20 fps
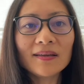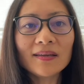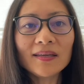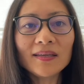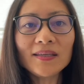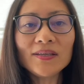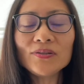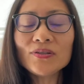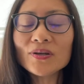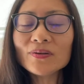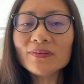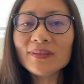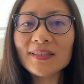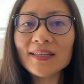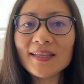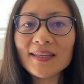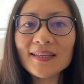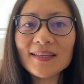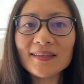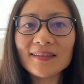You don't
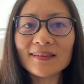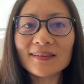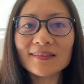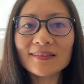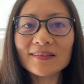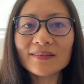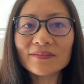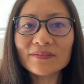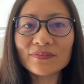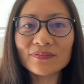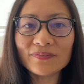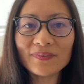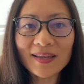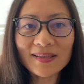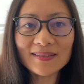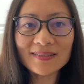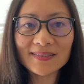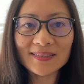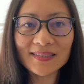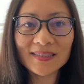need
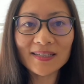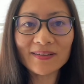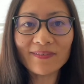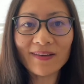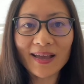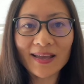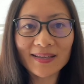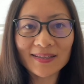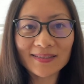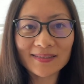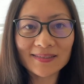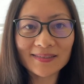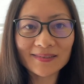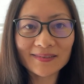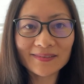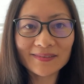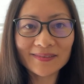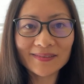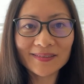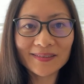fancy device
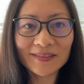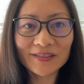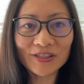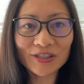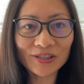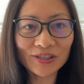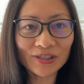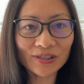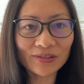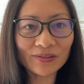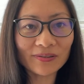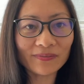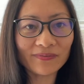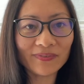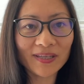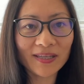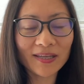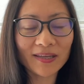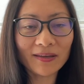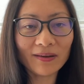to shoot
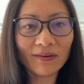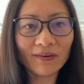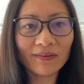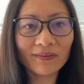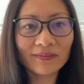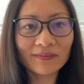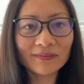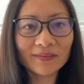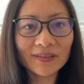video.